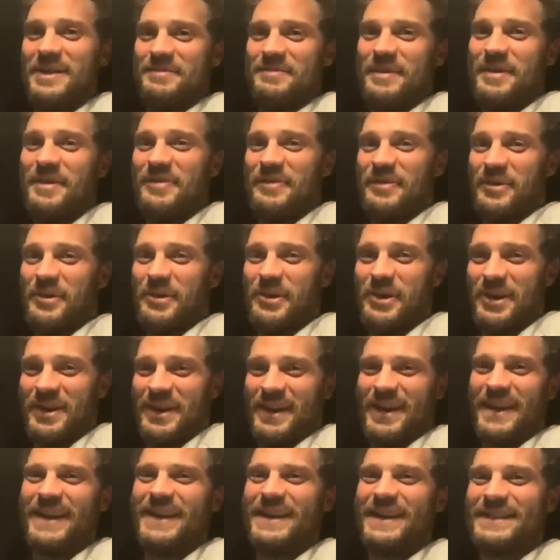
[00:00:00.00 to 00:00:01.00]
seen before.
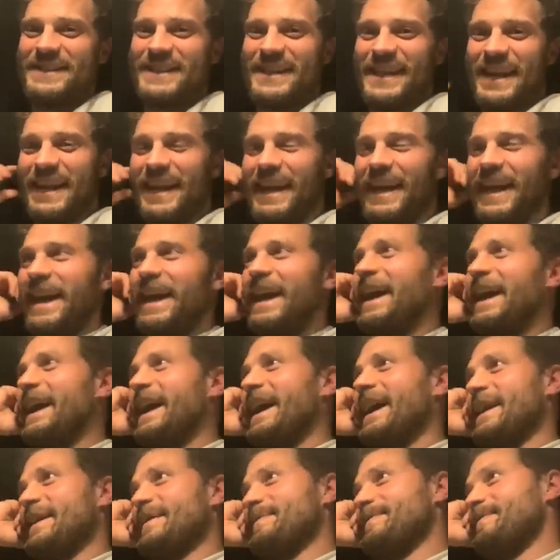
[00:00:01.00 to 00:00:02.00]
It is like,
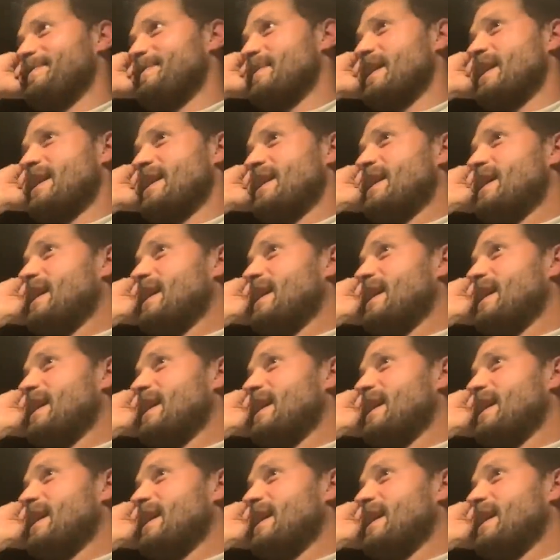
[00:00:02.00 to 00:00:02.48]
um,